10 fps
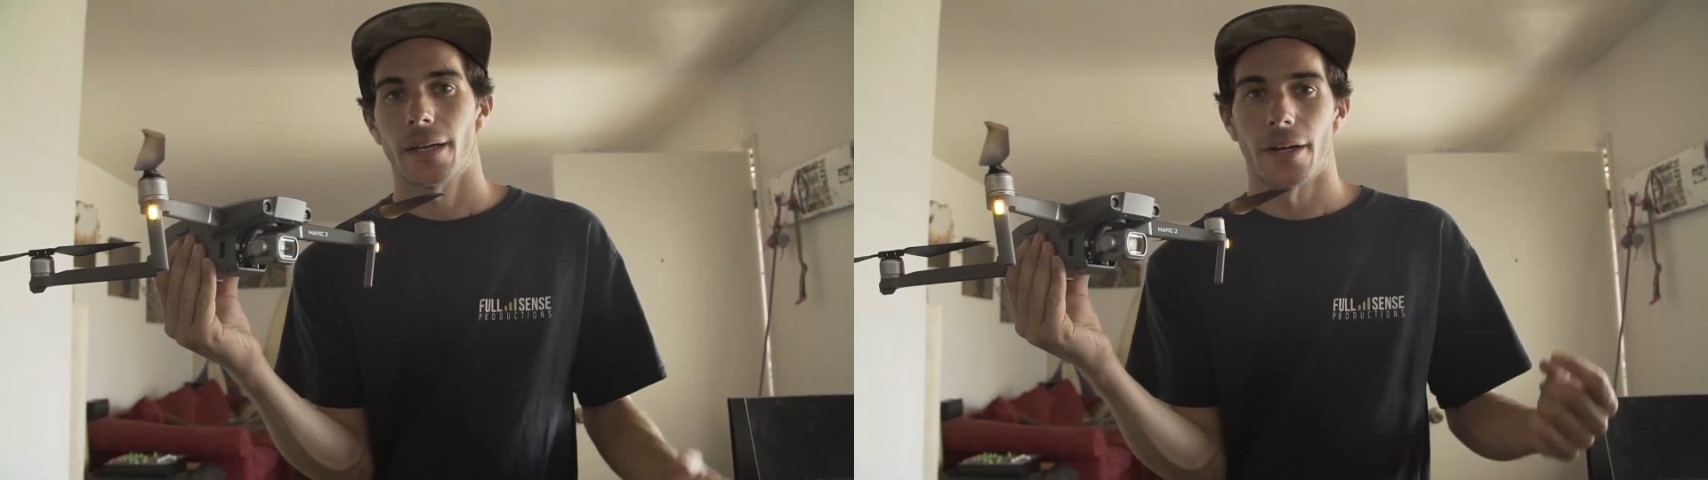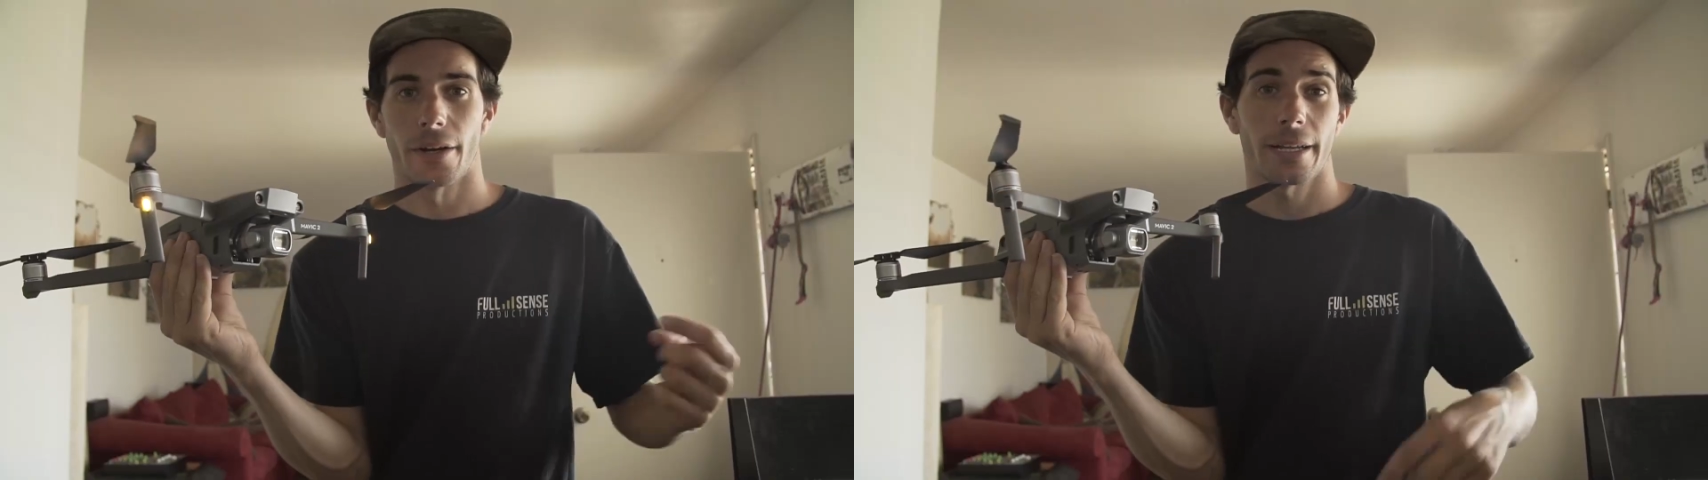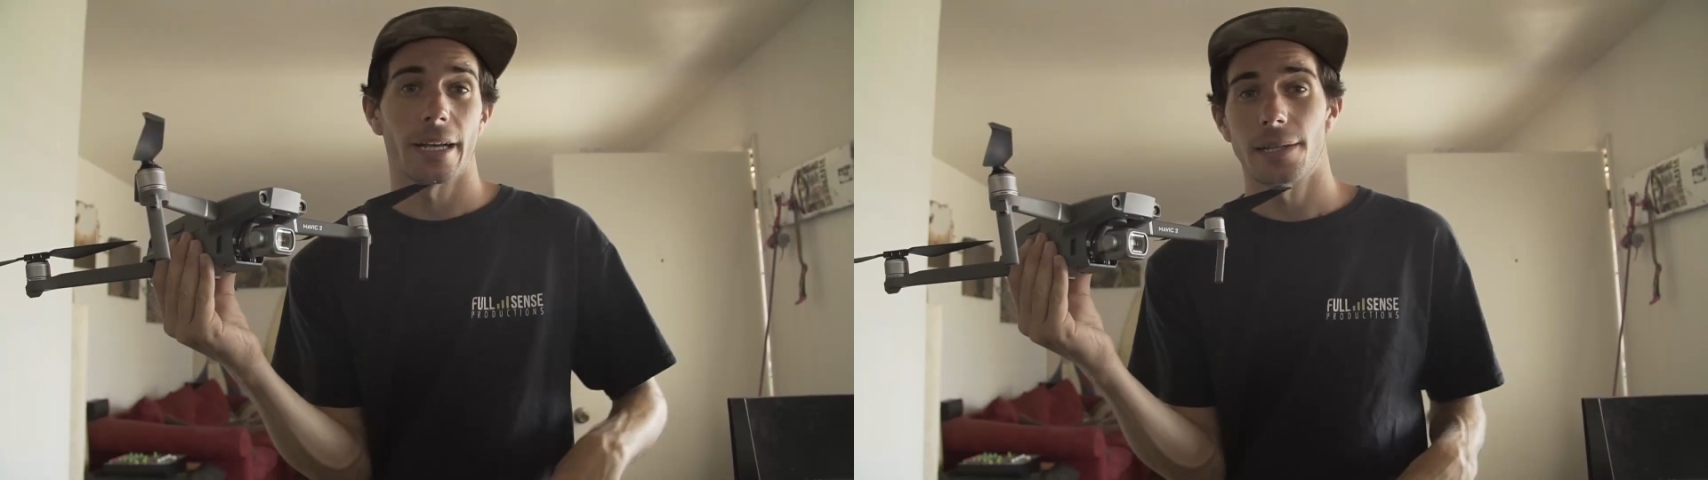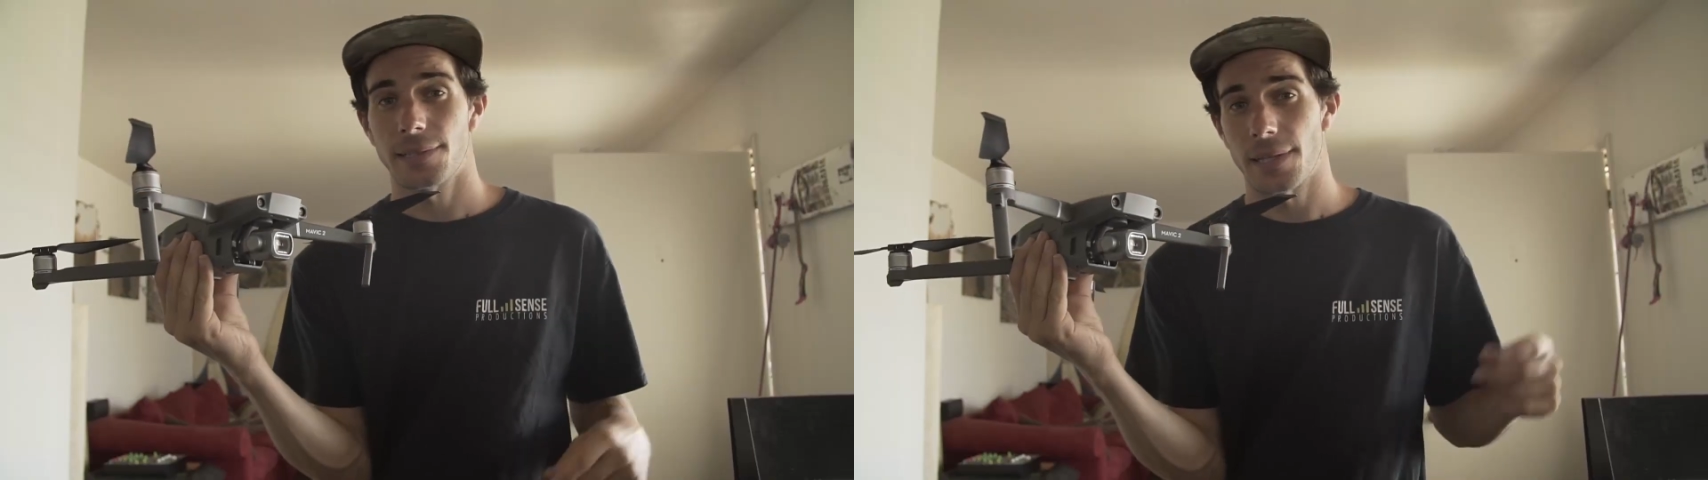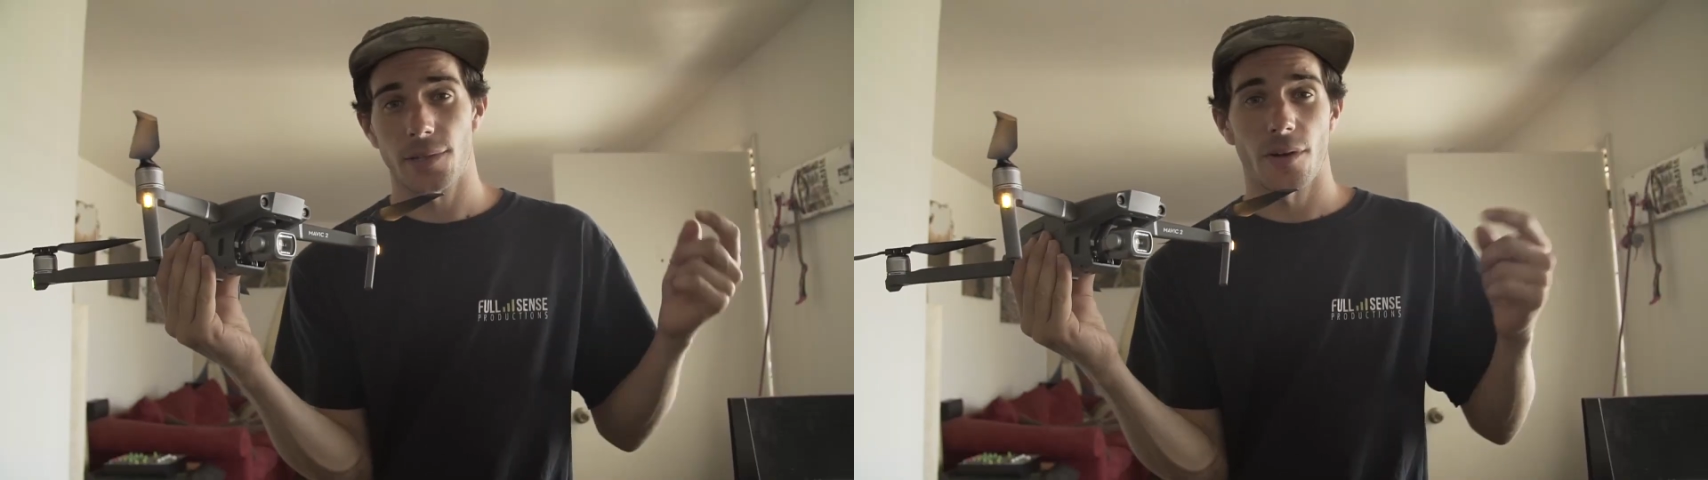Alright guys,
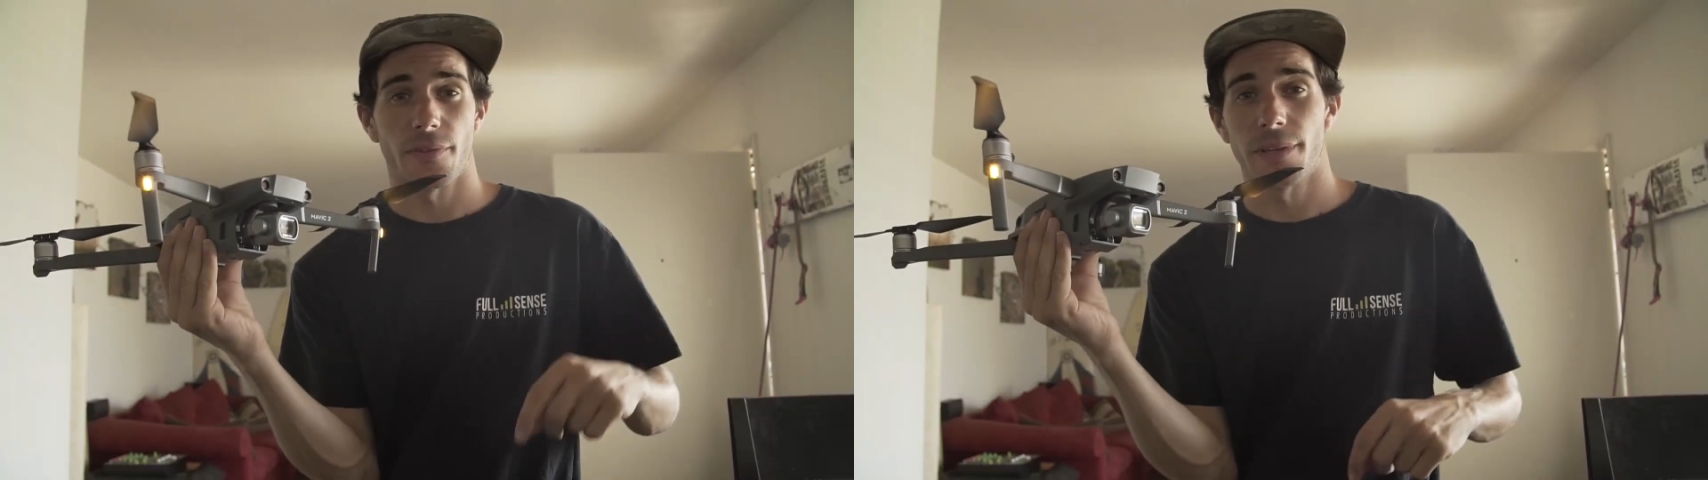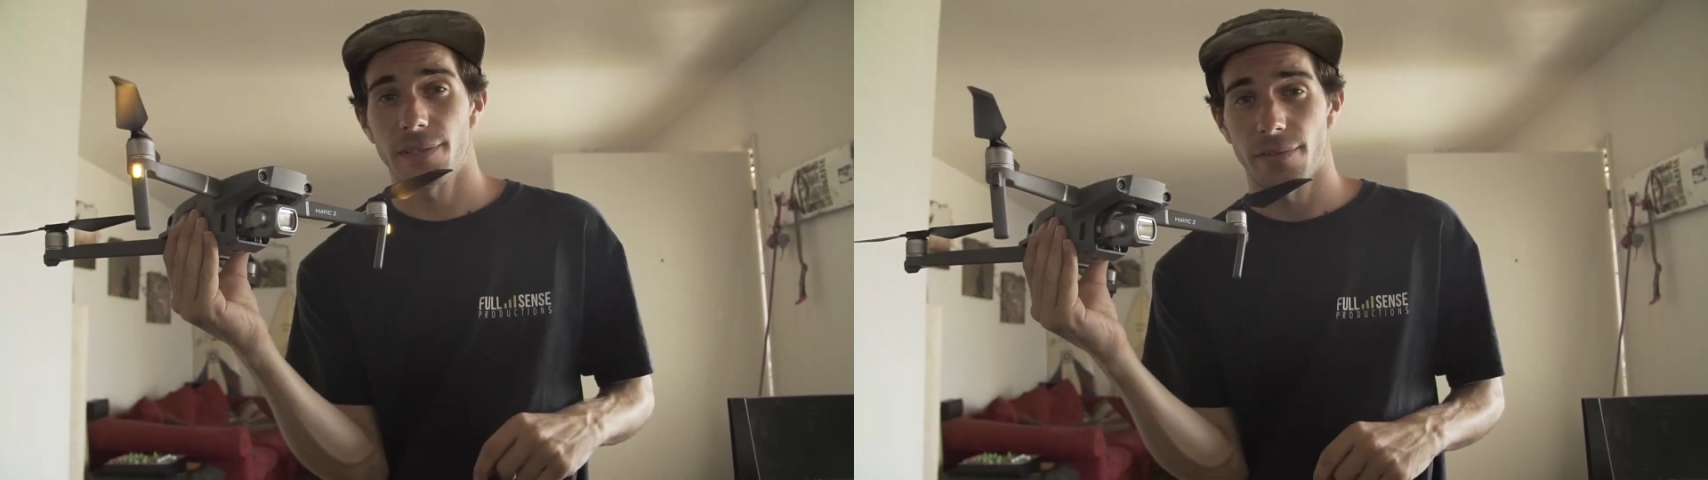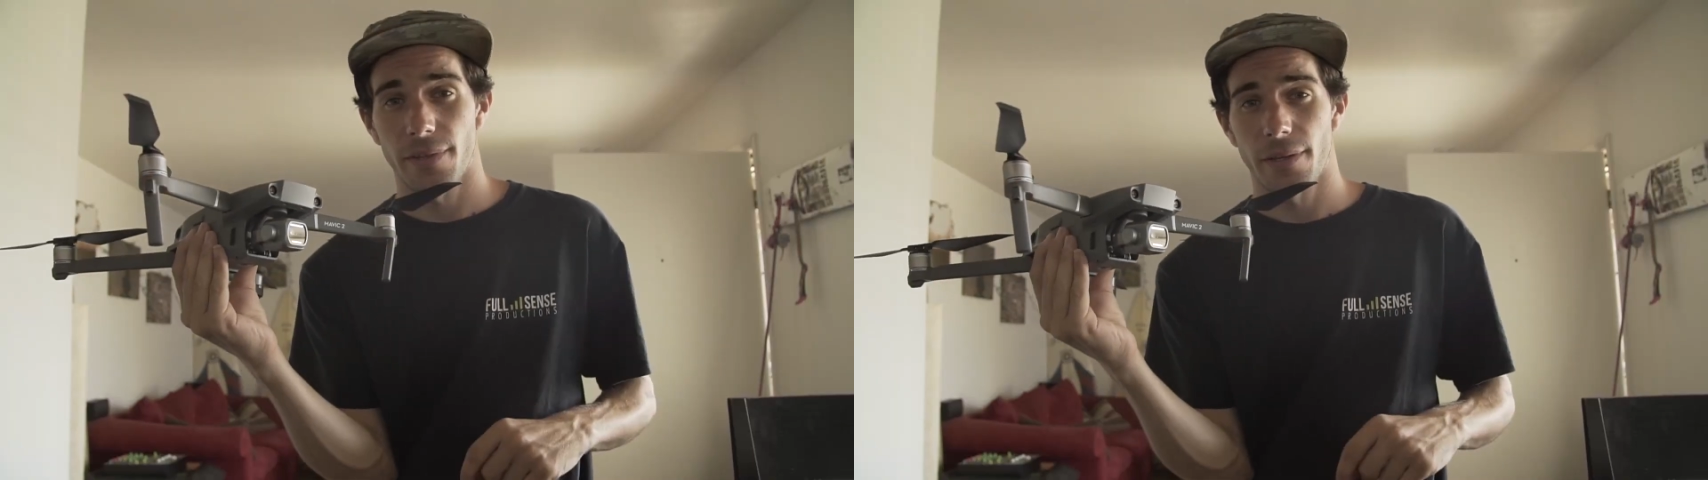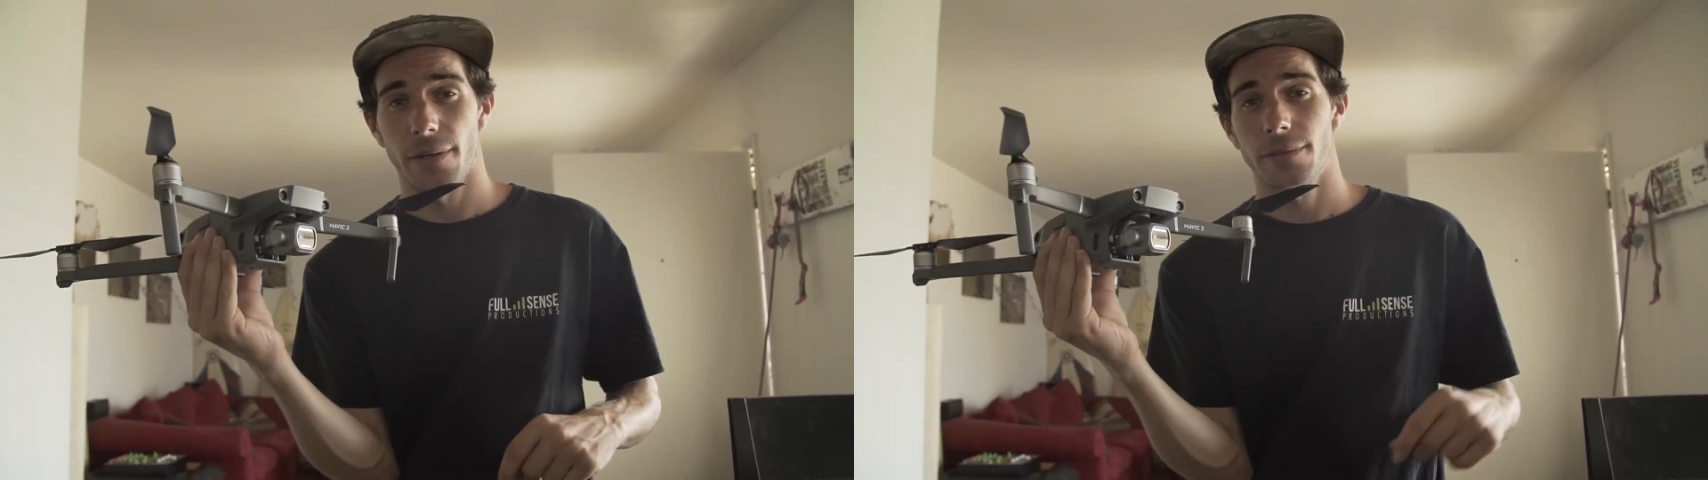that's all for this video.